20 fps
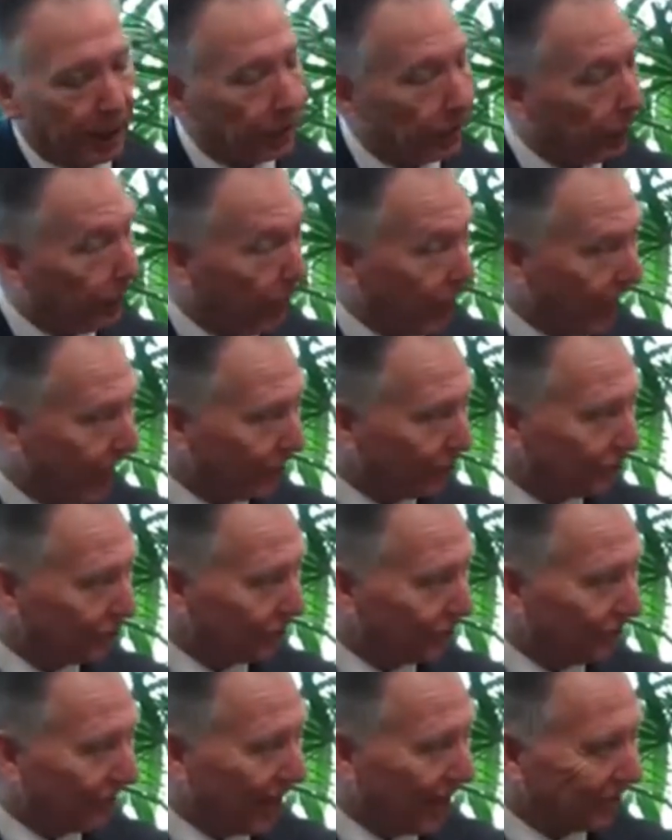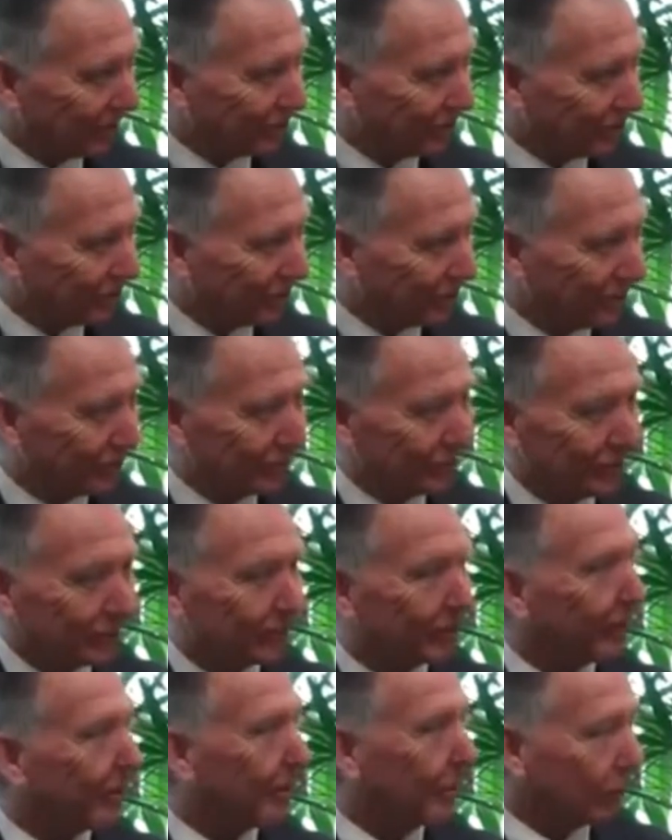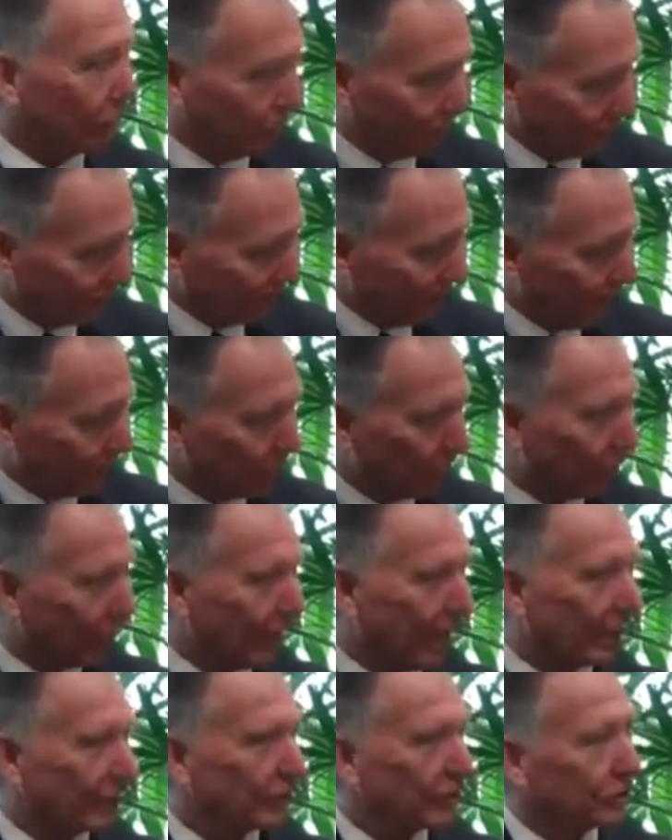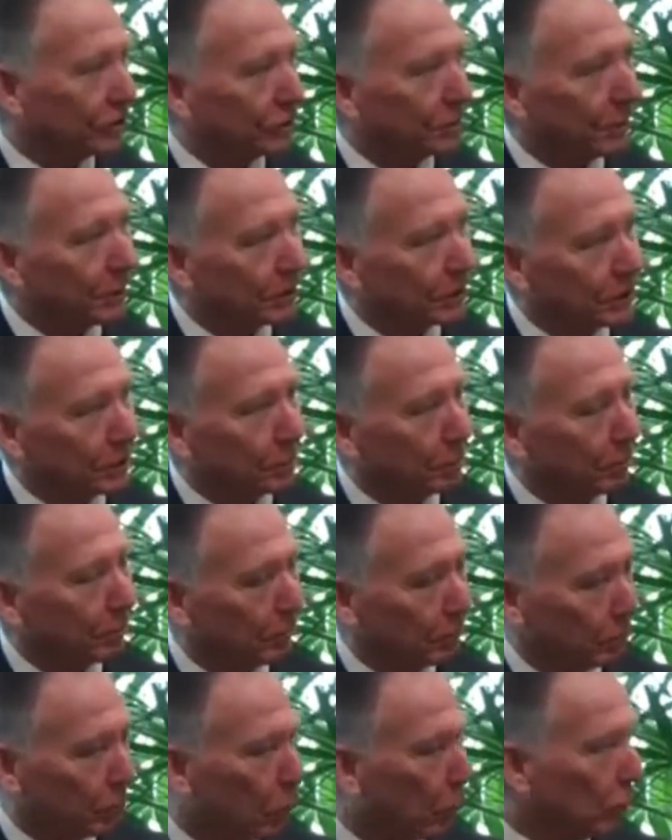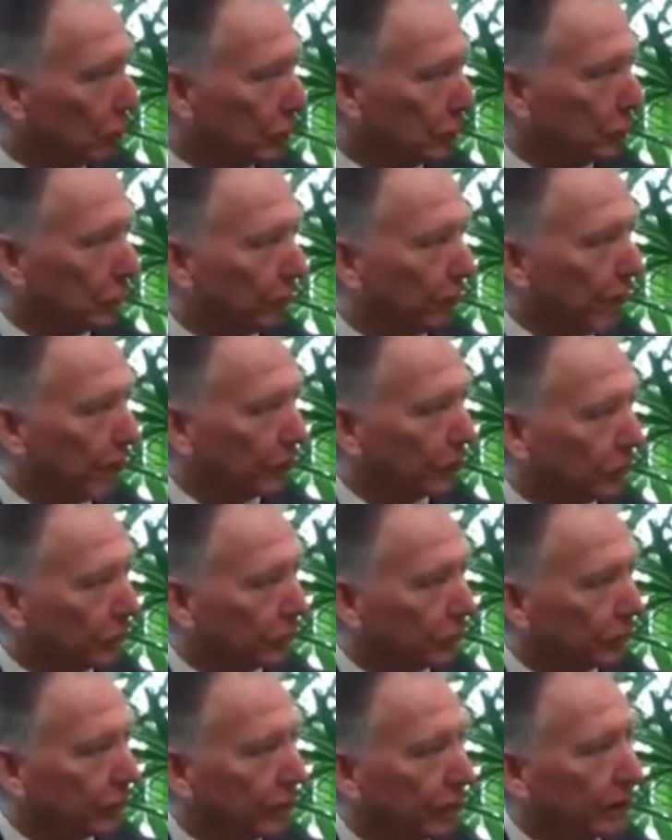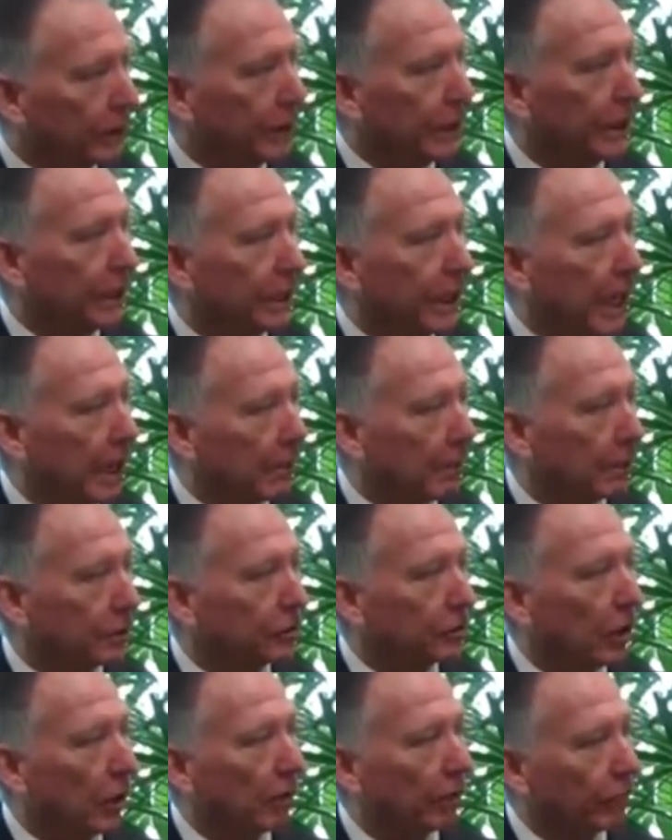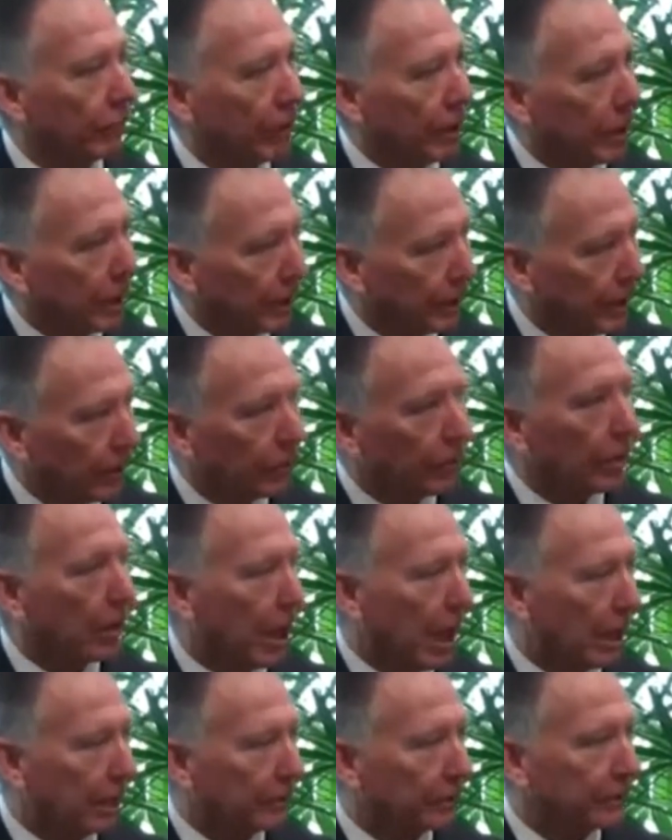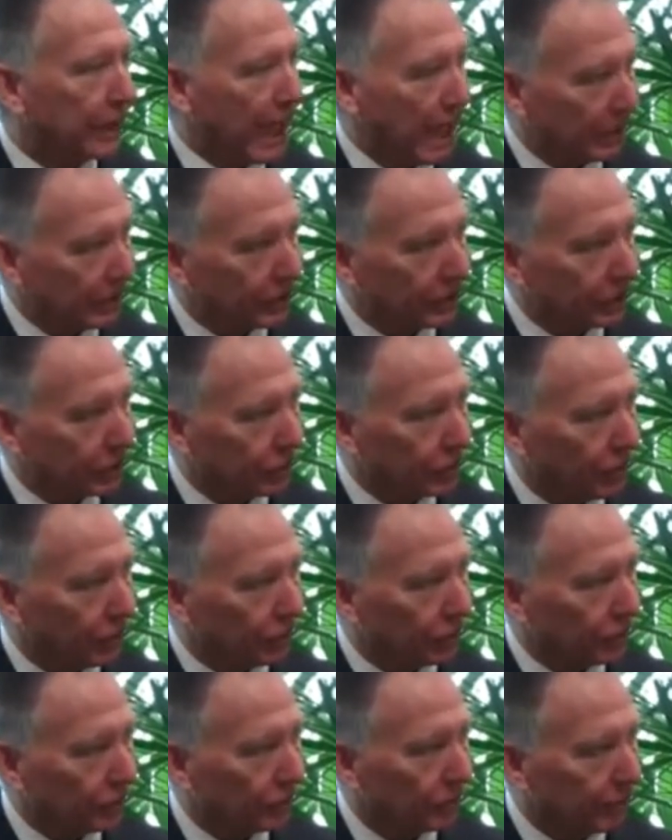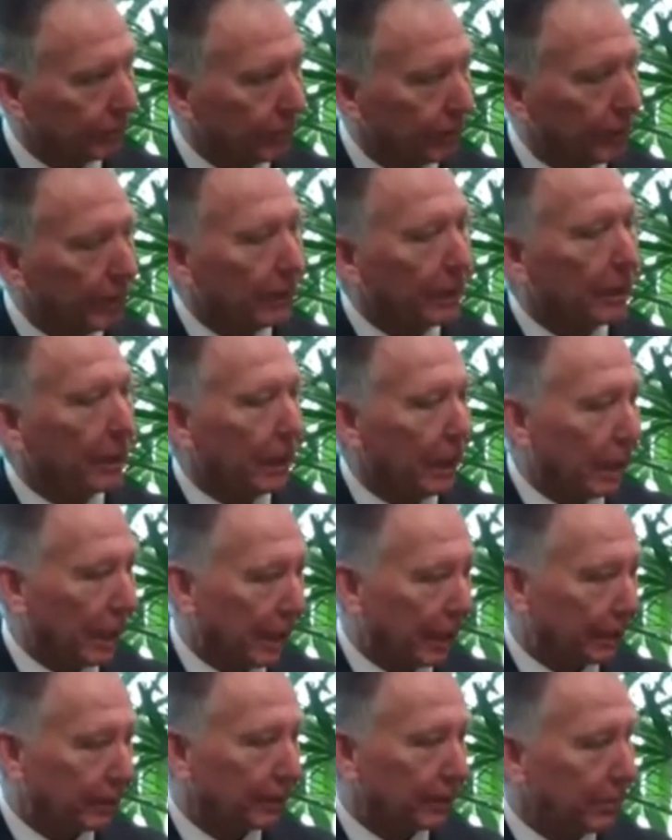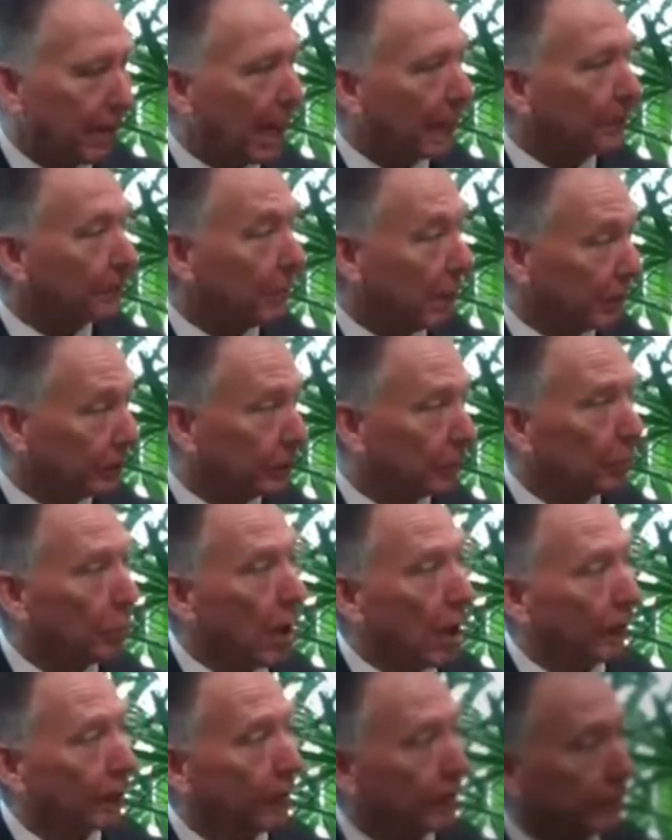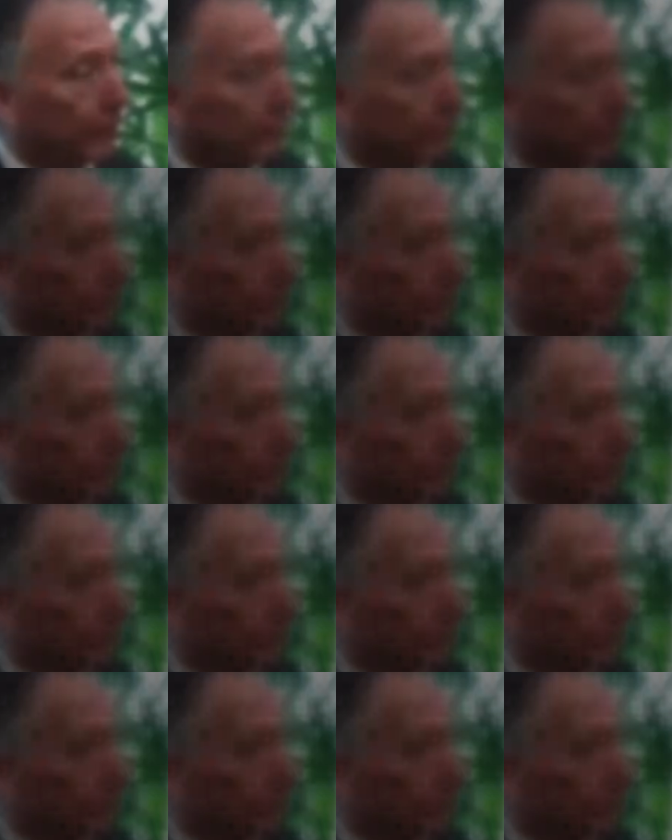other financial advisors, real estate professionals, business brokerage professionals, in helping solve their clients' tax concerns to maximize their profit